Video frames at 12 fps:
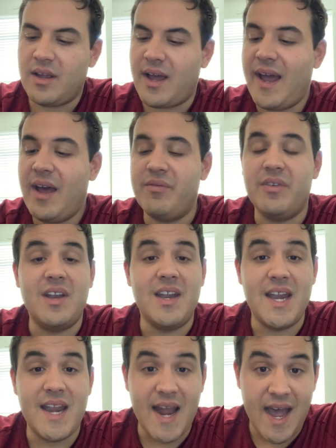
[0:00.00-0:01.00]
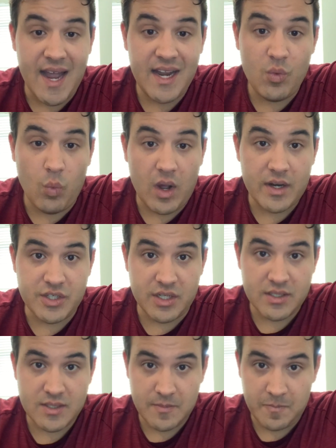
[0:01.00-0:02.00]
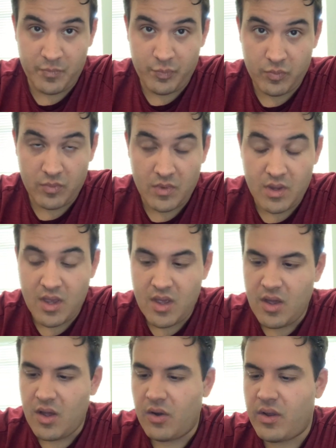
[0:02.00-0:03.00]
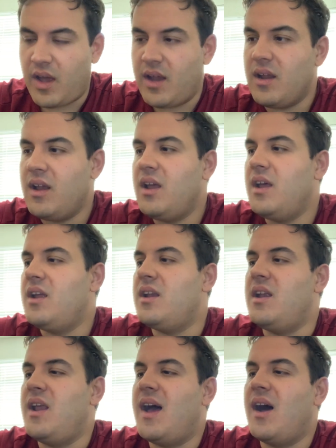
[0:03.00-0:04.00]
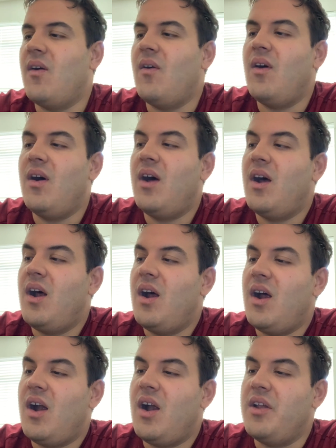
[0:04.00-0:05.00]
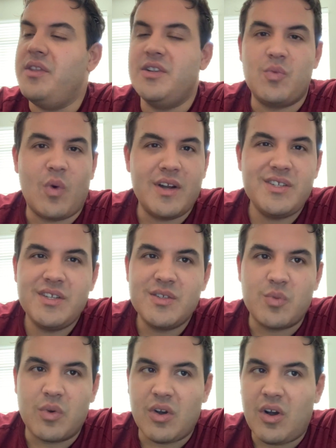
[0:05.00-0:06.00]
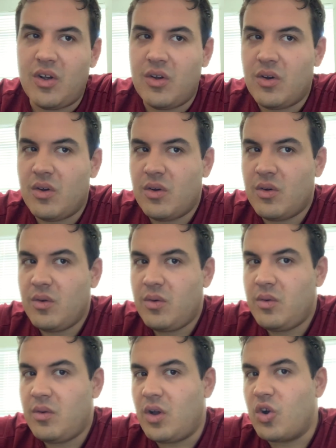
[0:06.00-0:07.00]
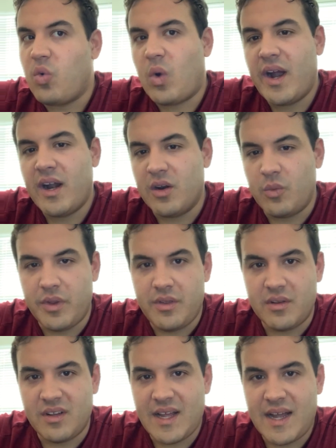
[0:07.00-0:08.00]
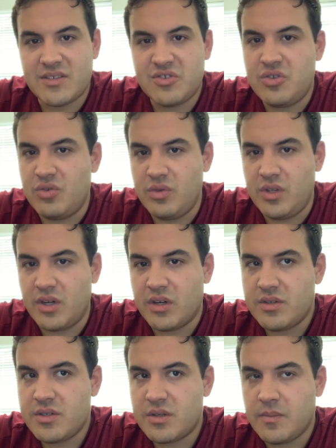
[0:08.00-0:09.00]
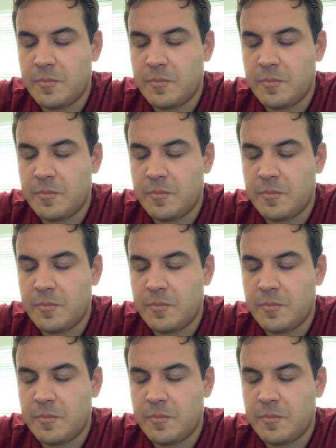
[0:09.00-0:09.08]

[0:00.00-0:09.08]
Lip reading: I have 9 watches. Okay, now these watches were all acquired within the last 2 years.